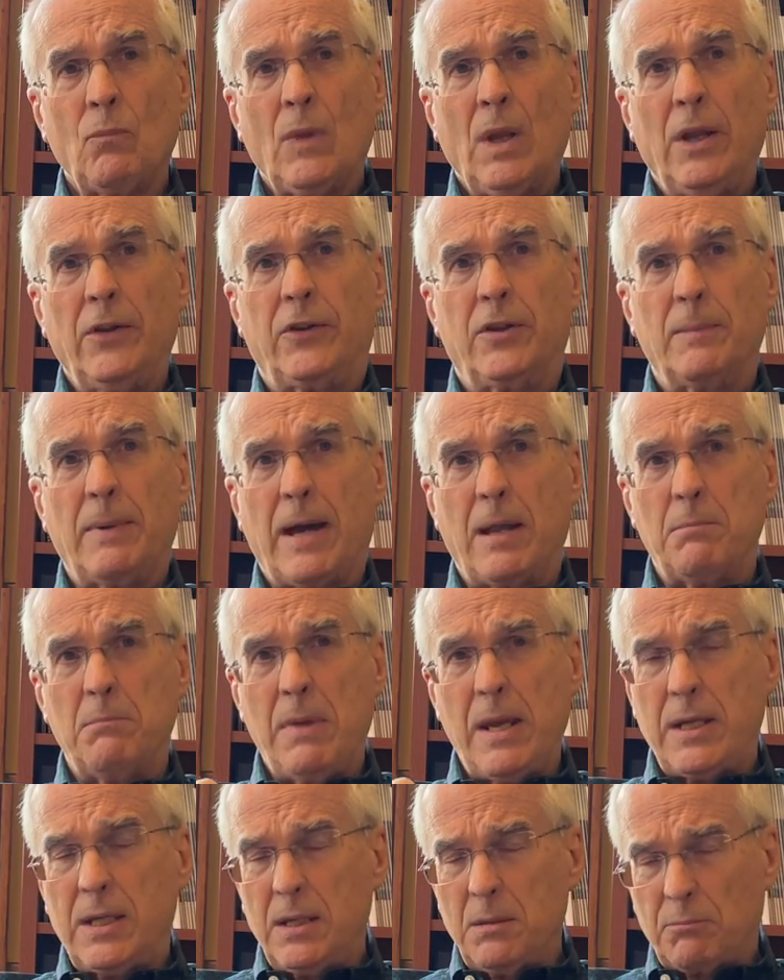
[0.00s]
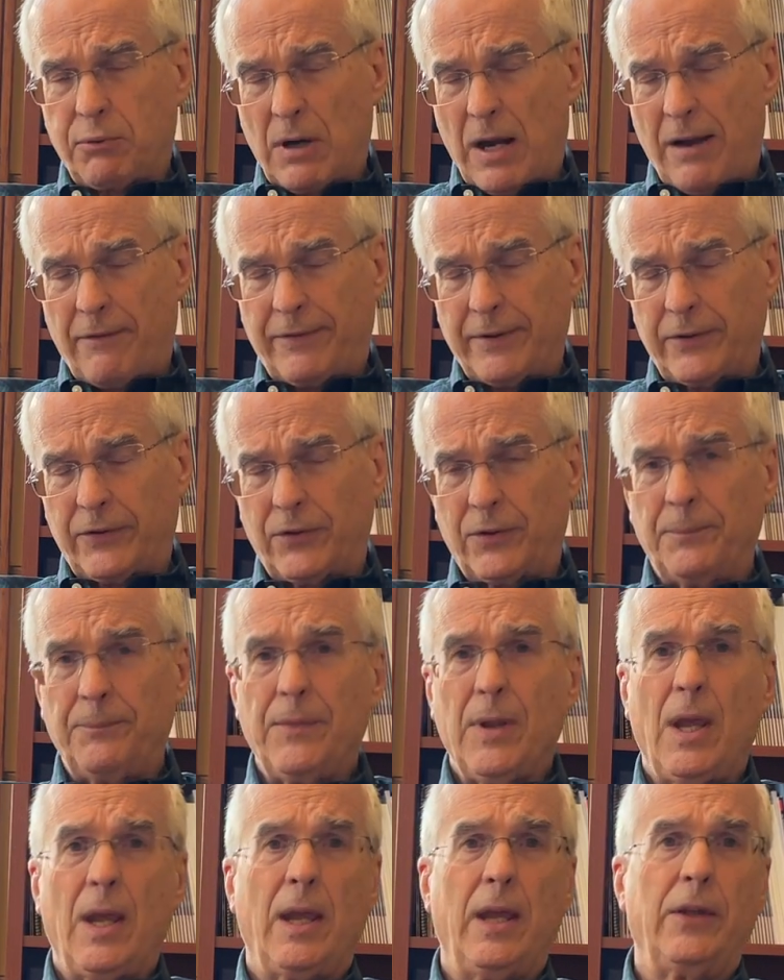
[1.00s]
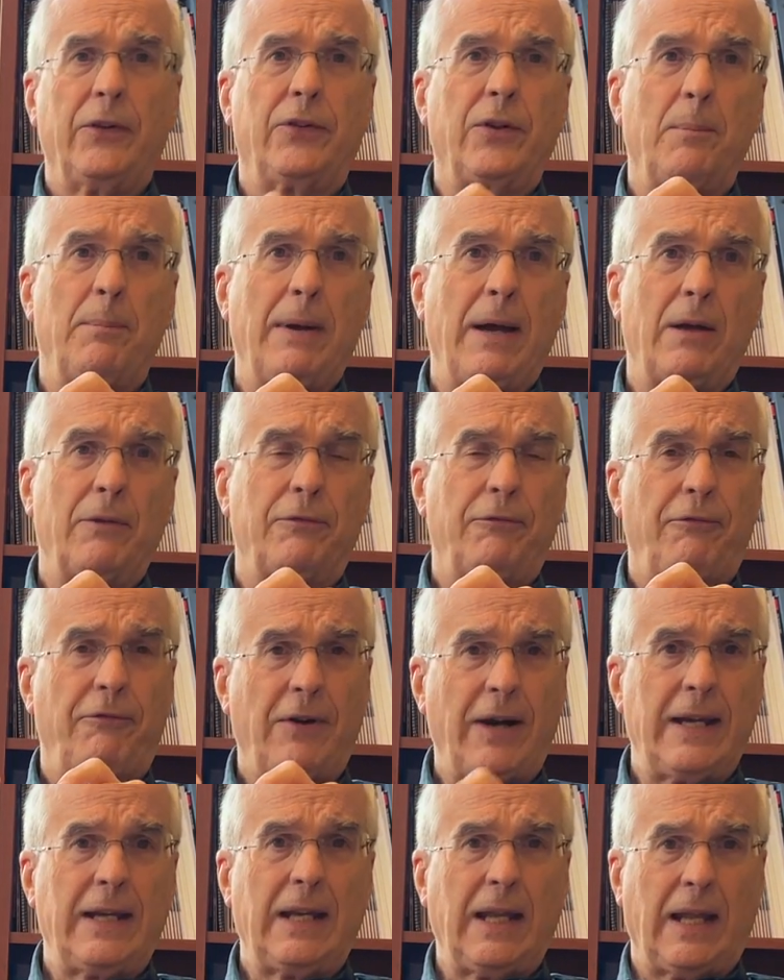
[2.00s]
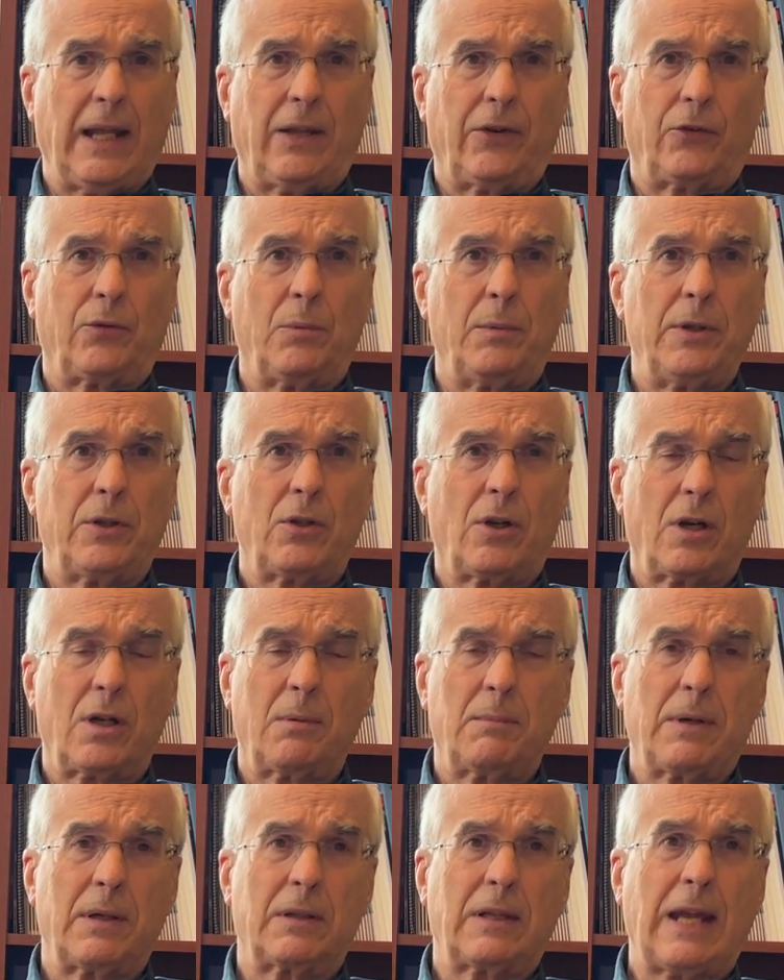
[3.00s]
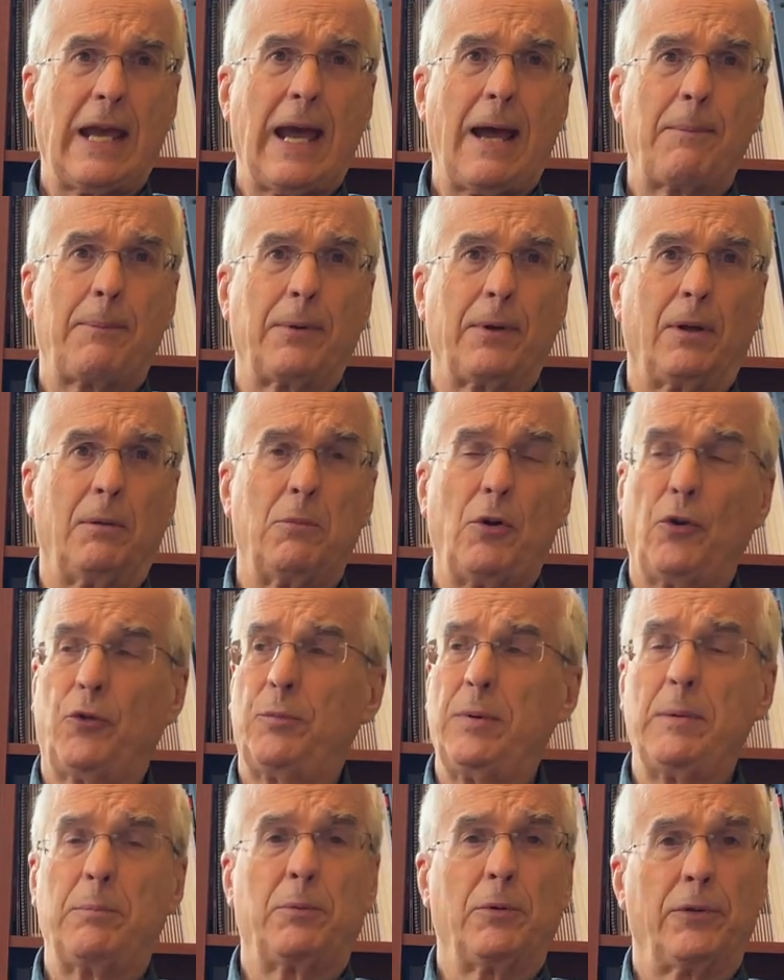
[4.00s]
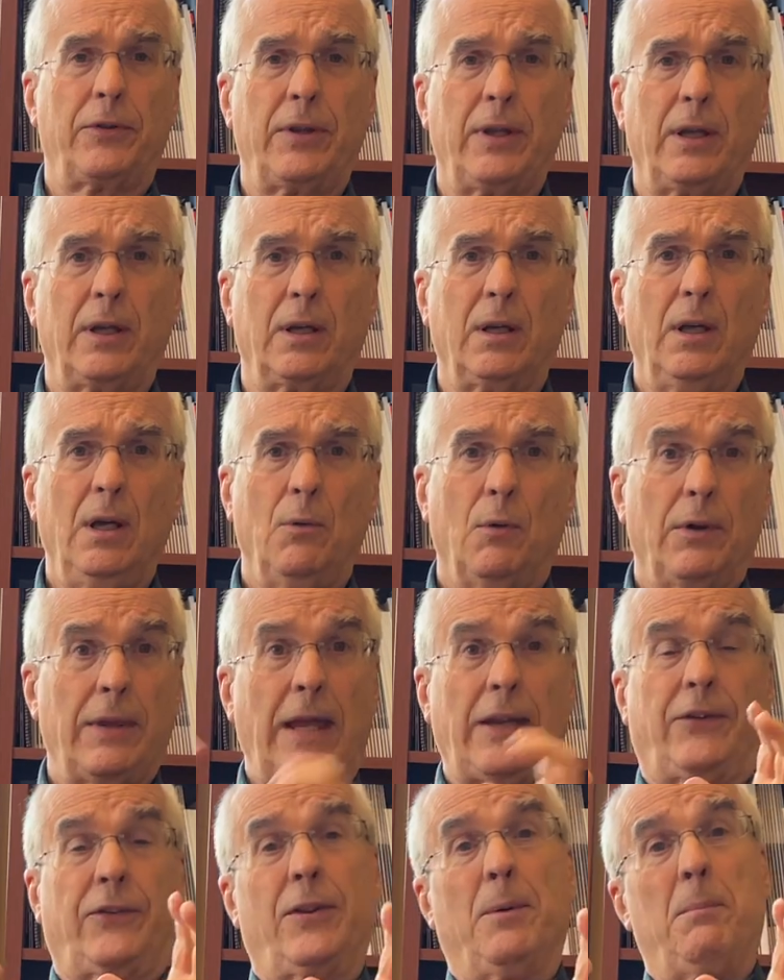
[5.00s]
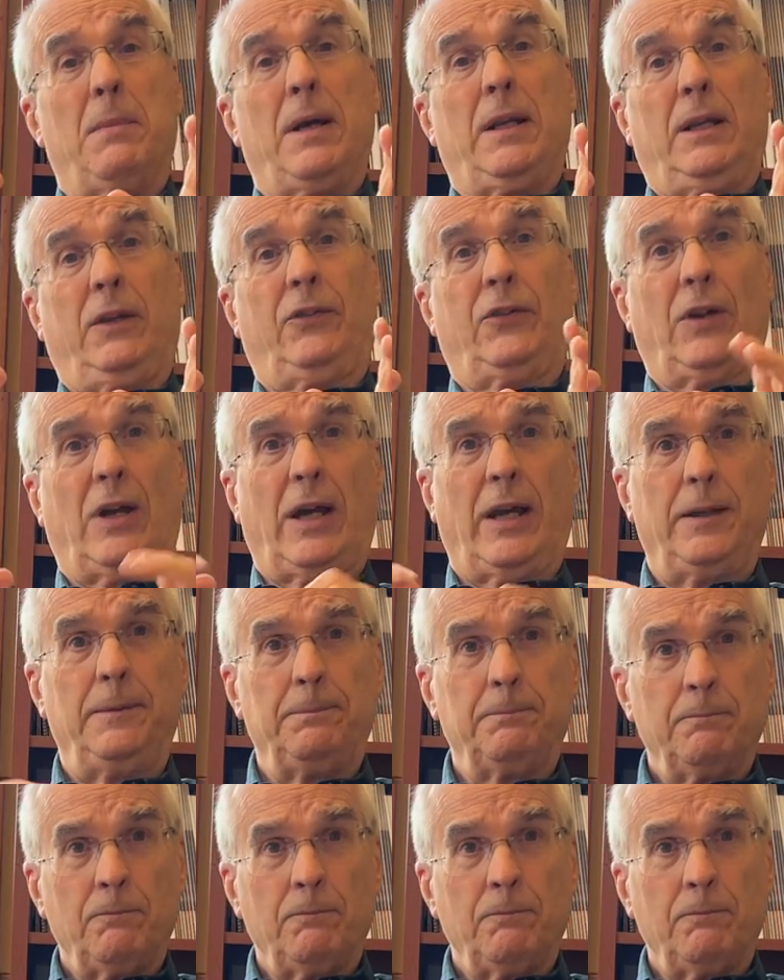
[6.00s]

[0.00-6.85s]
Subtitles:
It's about making profits. It's about finance. When we talk about capital, most people think, well, that's the money side.